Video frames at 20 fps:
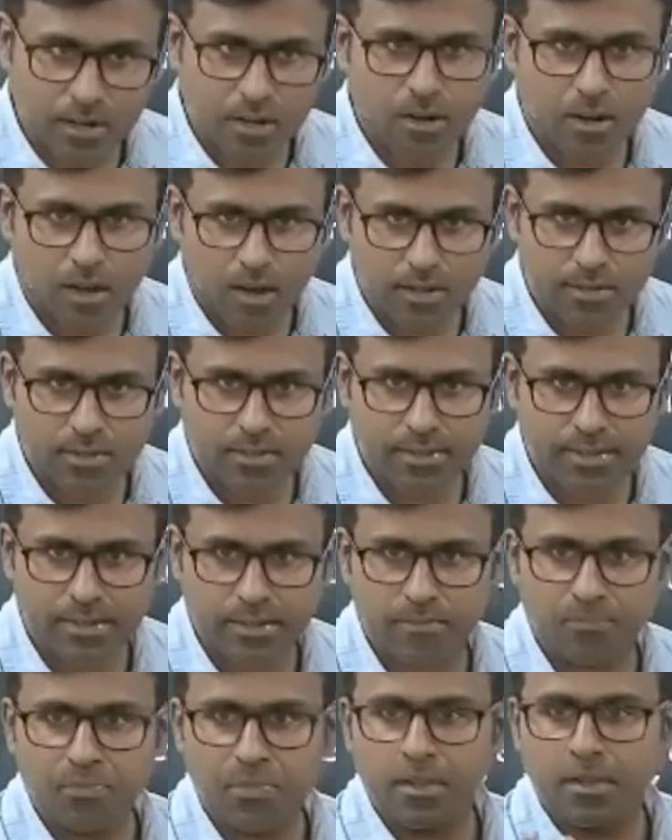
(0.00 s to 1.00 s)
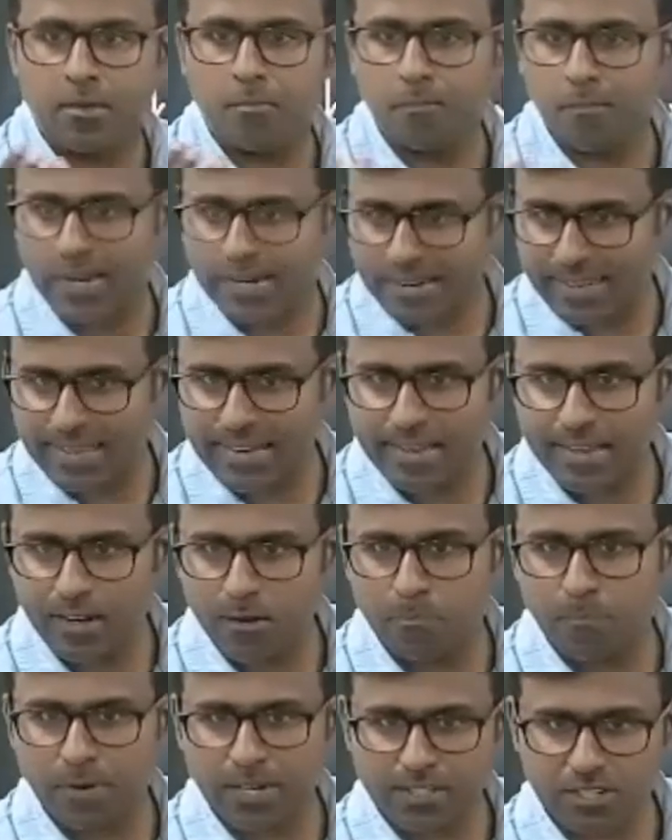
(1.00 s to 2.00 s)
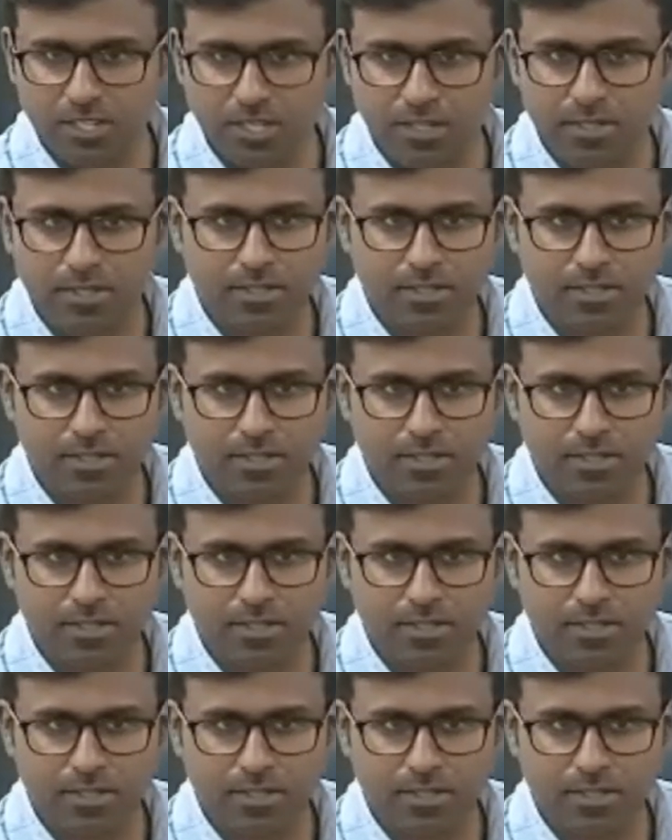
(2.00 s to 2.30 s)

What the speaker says: cloth, material, precious